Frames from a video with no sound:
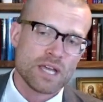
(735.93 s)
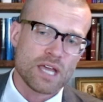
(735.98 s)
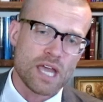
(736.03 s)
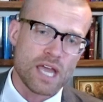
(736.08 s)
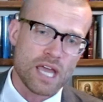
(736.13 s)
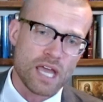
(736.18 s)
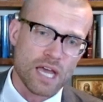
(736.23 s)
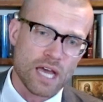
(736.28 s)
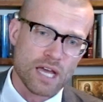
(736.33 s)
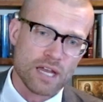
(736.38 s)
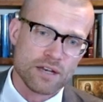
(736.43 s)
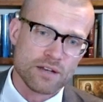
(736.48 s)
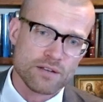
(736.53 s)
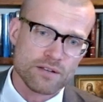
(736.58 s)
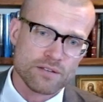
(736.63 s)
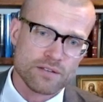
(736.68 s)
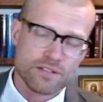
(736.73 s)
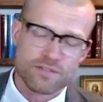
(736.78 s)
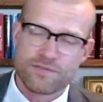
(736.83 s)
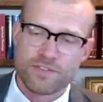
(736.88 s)
and
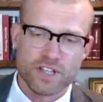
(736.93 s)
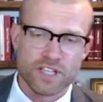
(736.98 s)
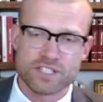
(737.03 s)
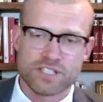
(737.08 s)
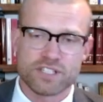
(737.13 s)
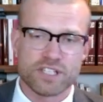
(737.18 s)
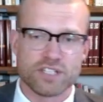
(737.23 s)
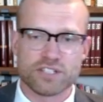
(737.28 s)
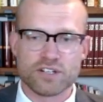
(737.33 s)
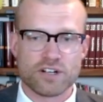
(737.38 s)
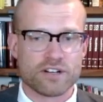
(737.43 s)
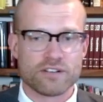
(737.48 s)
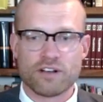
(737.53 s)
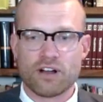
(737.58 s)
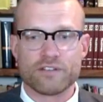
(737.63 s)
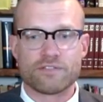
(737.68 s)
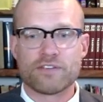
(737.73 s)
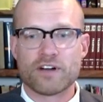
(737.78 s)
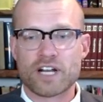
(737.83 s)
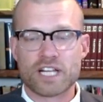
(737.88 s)
the Philistines are,
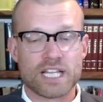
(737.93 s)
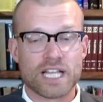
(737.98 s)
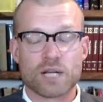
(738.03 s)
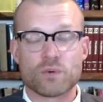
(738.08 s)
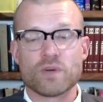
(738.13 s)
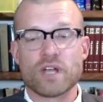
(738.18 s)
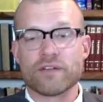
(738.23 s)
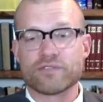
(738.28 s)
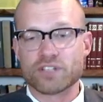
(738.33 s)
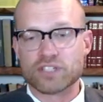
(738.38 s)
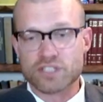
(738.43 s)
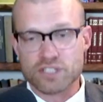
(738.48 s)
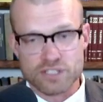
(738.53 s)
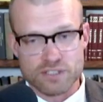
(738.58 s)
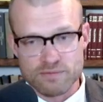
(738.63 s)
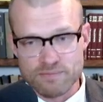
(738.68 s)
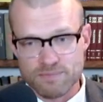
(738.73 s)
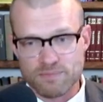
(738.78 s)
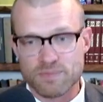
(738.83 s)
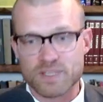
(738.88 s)
are finally like, we have to just
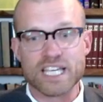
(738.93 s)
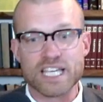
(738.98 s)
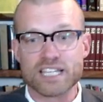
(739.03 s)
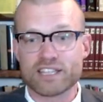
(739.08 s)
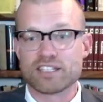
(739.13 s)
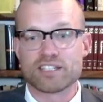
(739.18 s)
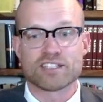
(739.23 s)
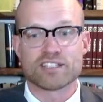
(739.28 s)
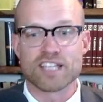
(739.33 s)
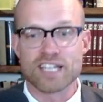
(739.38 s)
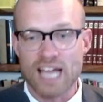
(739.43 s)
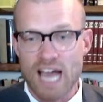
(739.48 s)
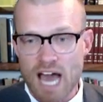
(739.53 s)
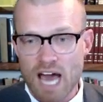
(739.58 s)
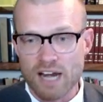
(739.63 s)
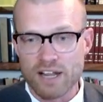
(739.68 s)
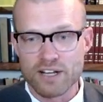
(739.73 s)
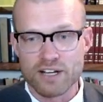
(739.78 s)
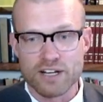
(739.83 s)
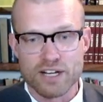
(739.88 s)
get this thing
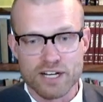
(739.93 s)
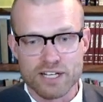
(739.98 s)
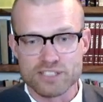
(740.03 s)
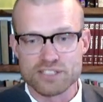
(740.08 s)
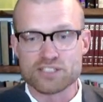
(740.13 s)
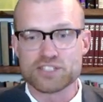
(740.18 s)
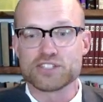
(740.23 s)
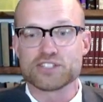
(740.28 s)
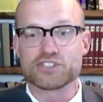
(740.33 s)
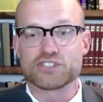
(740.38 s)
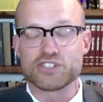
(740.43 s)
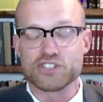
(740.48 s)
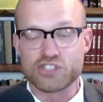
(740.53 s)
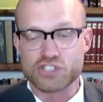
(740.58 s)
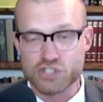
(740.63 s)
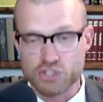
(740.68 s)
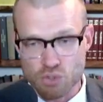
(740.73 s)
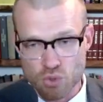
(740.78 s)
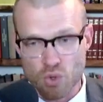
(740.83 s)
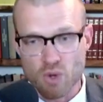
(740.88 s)
out of here because it's just
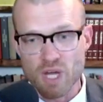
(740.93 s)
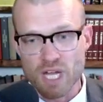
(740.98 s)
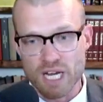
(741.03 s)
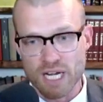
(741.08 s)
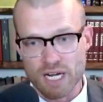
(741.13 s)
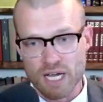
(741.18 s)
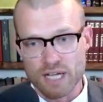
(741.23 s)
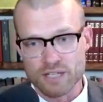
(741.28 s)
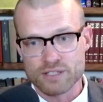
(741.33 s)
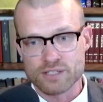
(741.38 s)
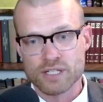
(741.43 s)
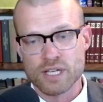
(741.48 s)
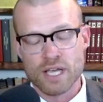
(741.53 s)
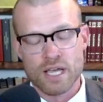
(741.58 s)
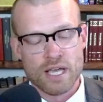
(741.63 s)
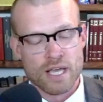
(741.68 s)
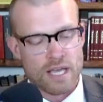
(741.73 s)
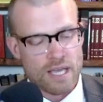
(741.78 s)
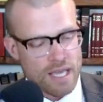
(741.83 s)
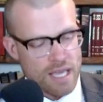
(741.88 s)
destroying us.
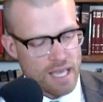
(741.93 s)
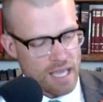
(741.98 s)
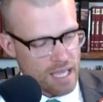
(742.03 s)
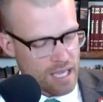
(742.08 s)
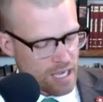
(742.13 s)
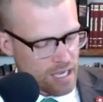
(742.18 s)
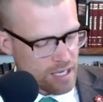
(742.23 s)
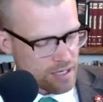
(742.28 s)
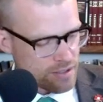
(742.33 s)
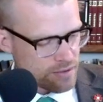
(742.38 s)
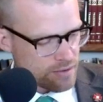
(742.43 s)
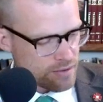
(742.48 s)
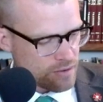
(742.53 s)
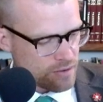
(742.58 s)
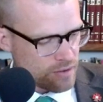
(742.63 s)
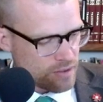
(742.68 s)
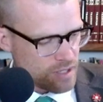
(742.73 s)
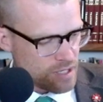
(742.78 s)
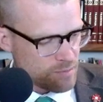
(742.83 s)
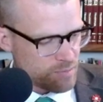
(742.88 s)
And
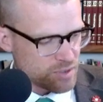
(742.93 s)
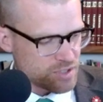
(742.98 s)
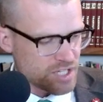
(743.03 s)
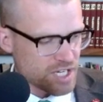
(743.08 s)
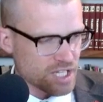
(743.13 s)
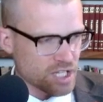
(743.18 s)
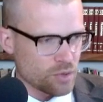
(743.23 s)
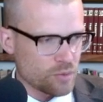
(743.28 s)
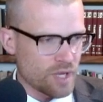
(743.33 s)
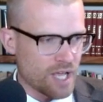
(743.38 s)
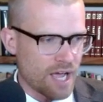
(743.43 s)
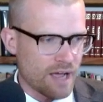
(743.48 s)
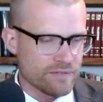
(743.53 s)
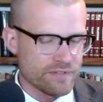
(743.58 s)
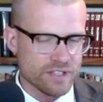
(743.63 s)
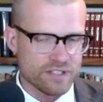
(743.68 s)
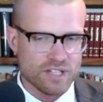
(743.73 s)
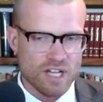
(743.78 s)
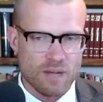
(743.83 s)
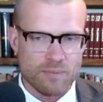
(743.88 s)
in particular, we have
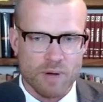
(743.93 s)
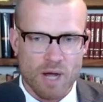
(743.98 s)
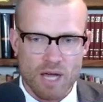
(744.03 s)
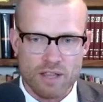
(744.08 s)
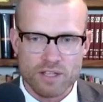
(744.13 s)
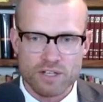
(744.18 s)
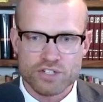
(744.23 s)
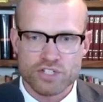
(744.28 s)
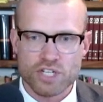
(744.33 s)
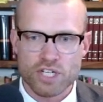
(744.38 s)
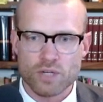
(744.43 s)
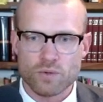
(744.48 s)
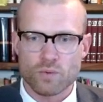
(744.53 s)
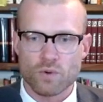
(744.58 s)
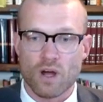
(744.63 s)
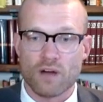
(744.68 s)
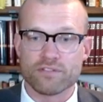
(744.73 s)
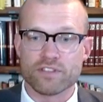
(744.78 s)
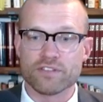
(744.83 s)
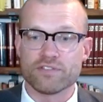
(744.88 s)
the typology
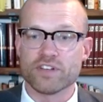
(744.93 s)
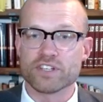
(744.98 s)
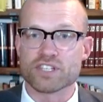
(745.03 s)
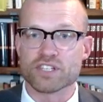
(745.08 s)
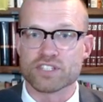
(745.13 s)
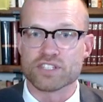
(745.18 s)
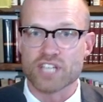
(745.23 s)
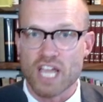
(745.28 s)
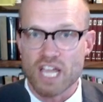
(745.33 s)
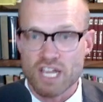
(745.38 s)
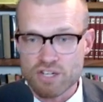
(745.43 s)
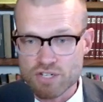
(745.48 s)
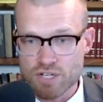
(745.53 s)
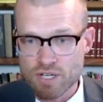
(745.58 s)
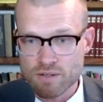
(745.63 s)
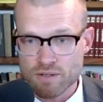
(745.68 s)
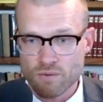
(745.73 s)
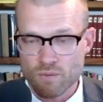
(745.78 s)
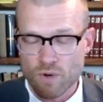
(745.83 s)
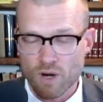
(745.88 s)
of the
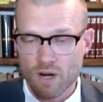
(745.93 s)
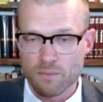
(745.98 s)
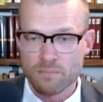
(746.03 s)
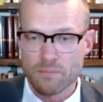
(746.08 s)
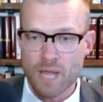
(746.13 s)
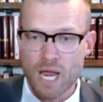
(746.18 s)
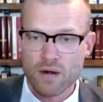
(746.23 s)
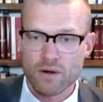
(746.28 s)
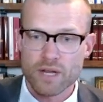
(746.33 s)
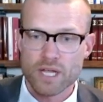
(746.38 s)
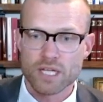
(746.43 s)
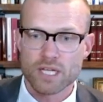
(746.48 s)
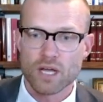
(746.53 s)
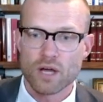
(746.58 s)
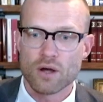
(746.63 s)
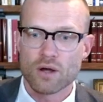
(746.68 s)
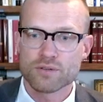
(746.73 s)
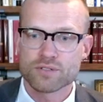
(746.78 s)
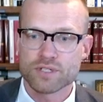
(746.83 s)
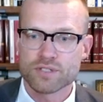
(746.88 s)
visitation, where Mary
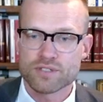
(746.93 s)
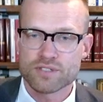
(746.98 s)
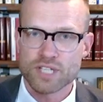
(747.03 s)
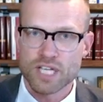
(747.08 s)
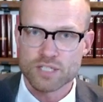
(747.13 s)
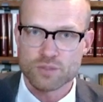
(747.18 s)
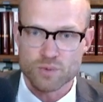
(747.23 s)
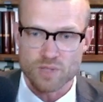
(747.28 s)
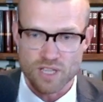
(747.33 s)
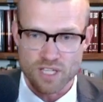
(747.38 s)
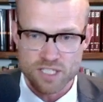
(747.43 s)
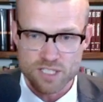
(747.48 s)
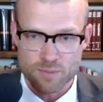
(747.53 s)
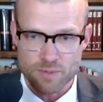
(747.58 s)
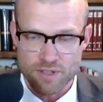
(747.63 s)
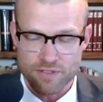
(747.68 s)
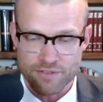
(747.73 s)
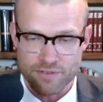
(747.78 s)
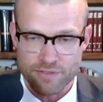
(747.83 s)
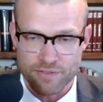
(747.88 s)
goes and stays with
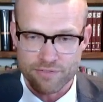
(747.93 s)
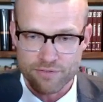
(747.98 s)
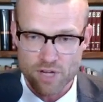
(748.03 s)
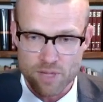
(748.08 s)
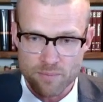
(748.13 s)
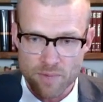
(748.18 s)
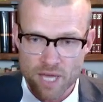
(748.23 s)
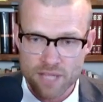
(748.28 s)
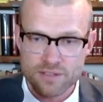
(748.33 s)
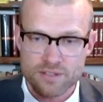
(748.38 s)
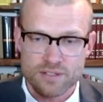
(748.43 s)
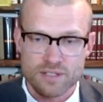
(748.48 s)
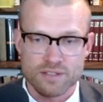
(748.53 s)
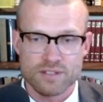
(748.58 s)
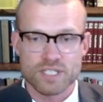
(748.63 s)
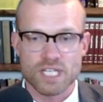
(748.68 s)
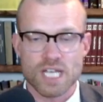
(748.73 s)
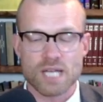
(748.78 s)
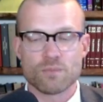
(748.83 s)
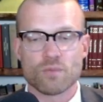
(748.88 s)
Elizabeth for three months, in the
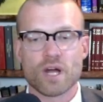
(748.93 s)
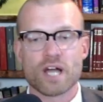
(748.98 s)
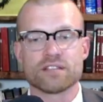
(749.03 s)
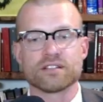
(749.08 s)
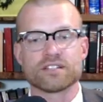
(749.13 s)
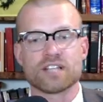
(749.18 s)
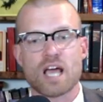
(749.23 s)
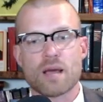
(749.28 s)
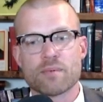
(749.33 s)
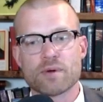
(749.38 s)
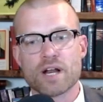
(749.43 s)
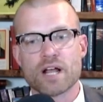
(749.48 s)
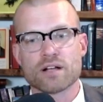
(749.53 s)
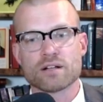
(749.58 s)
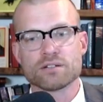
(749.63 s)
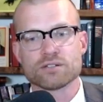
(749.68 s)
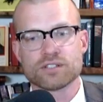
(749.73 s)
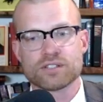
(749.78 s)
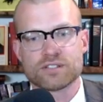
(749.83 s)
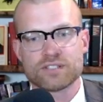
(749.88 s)
same way the
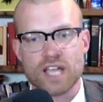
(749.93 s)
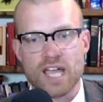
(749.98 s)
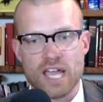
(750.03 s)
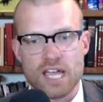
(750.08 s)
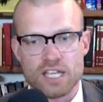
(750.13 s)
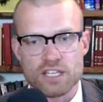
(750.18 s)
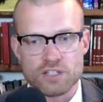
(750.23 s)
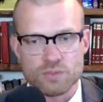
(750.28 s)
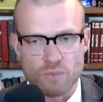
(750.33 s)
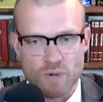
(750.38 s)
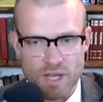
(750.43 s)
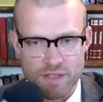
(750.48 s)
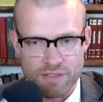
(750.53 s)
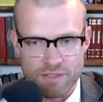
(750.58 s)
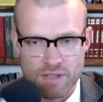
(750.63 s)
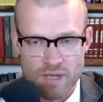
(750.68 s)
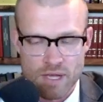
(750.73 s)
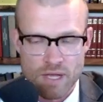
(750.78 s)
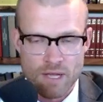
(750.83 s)
tabernacle stays with